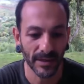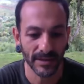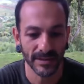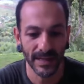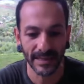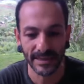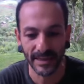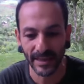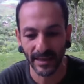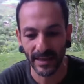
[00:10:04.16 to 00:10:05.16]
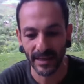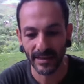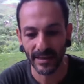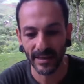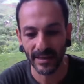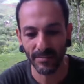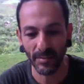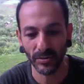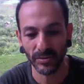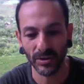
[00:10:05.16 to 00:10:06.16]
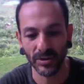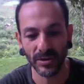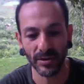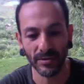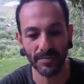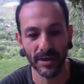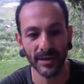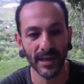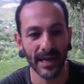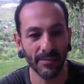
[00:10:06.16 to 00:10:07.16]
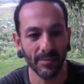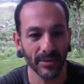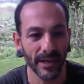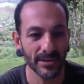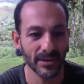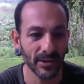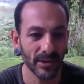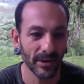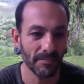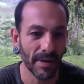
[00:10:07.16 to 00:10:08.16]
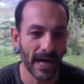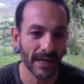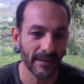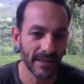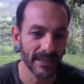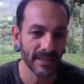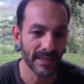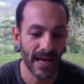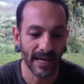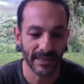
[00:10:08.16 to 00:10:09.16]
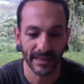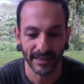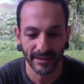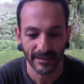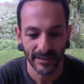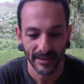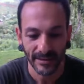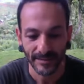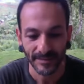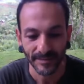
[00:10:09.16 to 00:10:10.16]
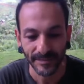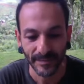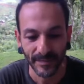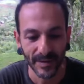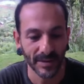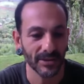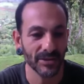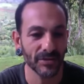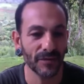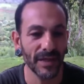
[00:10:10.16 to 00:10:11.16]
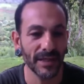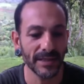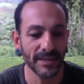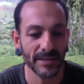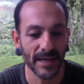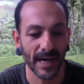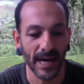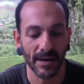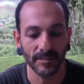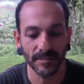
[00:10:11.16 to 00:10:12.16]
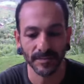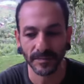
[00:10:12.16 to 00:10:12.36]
sensing, and emotions are being labeled as good and bad and this and that, and they're just feelings. And